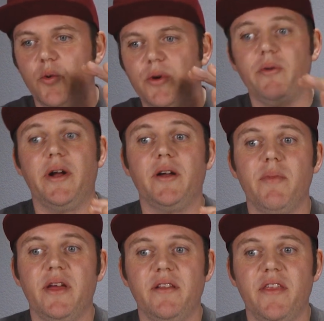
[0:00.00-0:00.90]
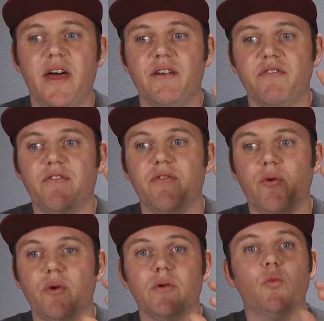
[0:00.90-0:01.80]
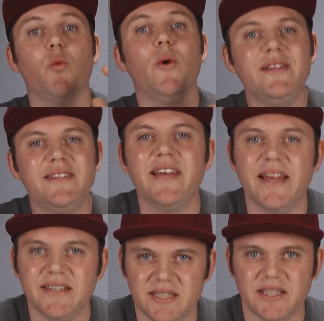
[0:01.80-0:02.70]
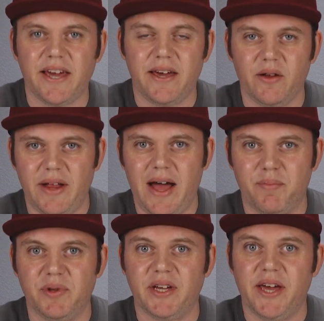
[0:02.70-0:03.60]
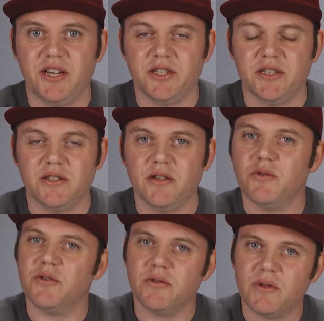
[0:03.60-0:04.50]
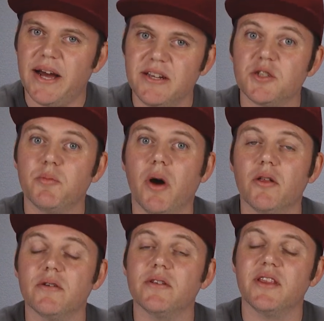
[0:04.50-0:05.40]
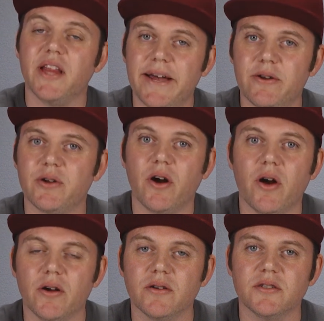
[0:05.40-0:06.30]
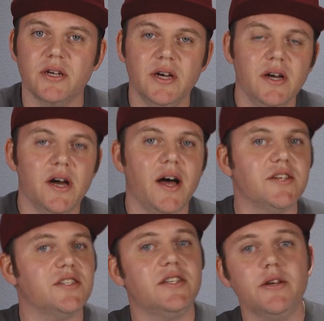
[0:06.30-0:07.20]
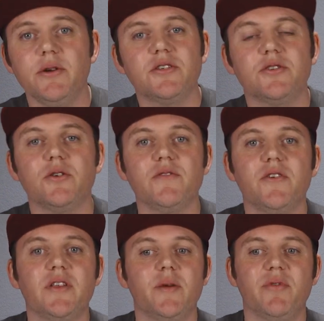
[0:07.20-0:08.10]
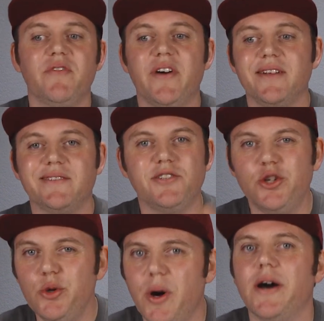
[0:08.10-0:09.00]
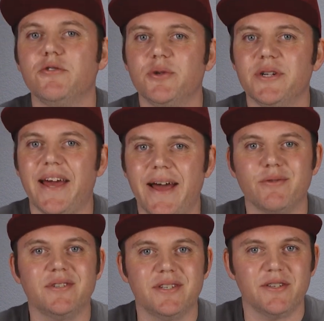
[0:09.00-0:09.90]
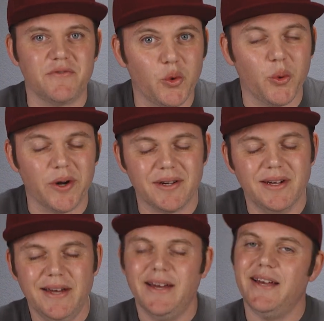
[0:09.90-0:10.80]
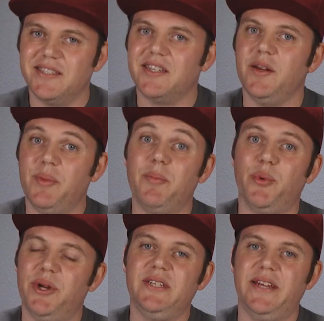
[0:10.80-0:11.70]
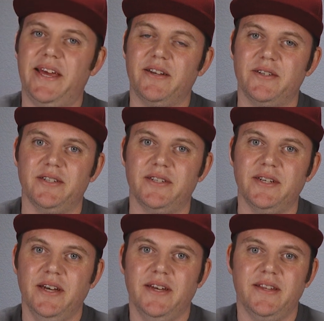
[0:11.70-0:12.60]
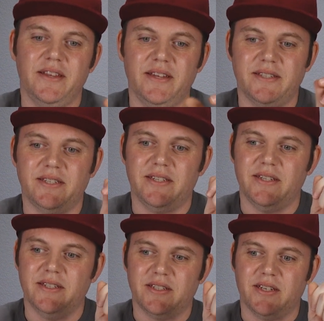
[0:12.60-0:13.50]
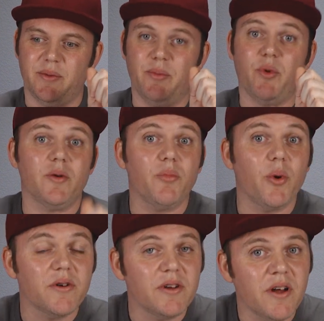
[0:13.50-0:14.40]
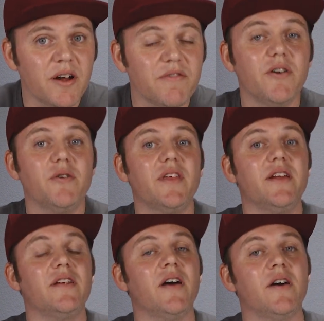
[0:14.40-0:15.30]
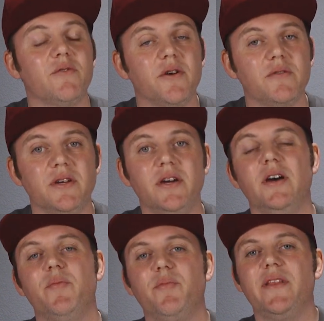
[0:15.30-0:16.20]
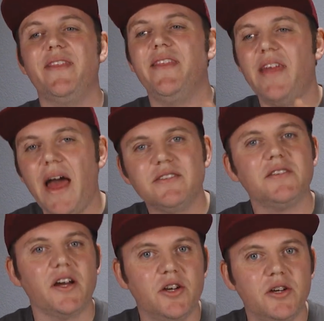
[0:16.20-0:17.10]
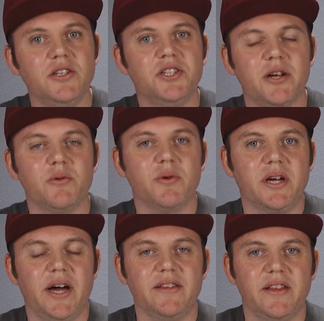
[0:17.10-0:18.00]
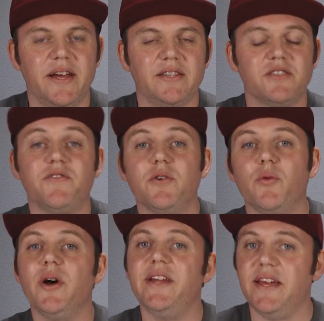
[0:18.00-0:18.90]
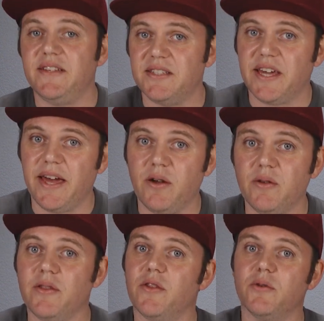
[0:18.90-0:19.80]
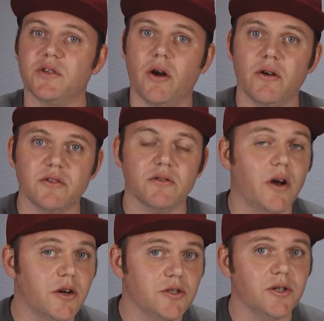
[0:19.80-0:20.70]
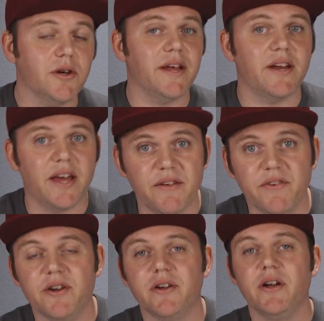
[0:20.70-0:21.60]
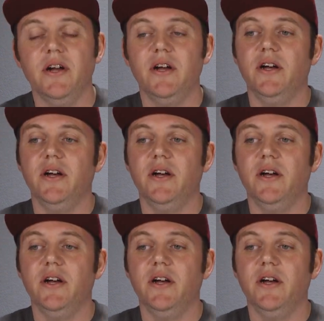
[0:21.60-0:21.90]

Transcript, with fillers: we recommend that for 1 scale applications. Those are kind of smaller and lighter cars. A steering servo that provides 200 ounces of torque is going to be pretty dang good. It's, it's gonna be more important in off-road than in on-road, but that's a good general guidelines. For 1 8 scale, those cars are larger and heavier.